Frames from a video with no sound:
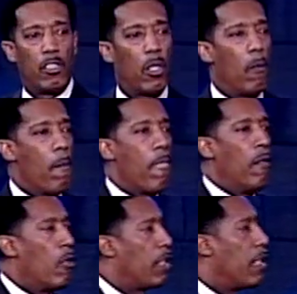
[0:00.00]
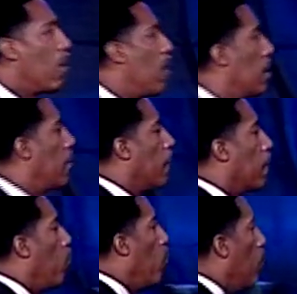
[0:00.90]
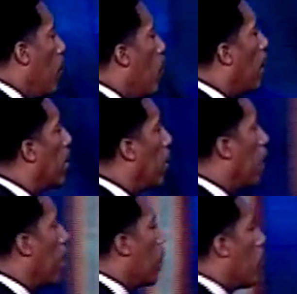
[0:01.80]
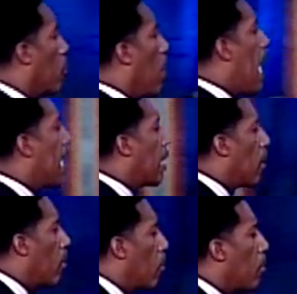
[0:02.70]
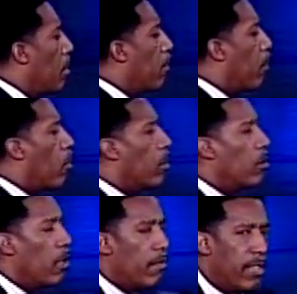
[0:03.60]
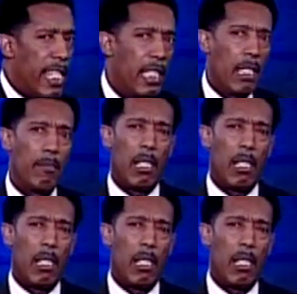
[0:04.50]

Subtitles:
So, okay, now watch this. Watch this. So I got to learn the importance of taking